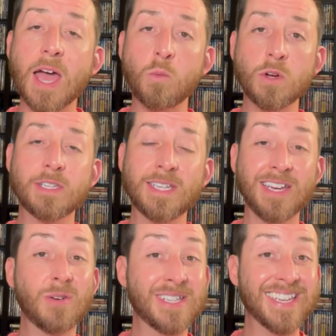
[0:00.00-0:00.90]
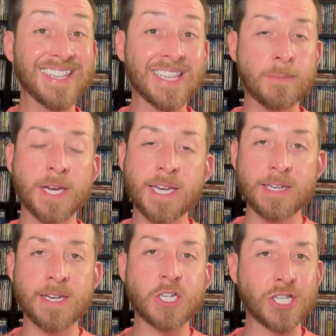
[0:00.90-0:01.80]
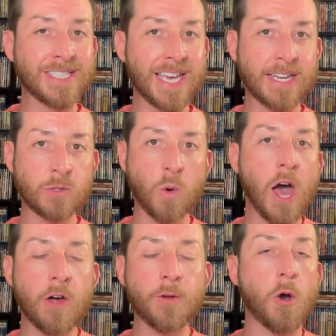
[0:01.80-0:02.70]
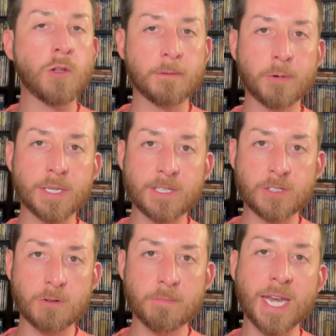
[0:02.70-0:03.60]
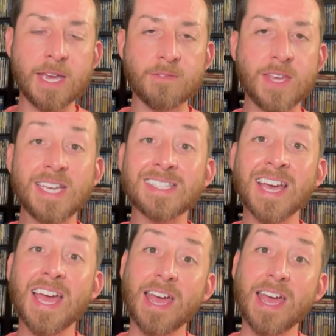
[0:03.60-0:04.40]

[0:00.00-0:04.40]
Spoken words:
I will tell you it's a limited edition set as well. They're only printing so many of these.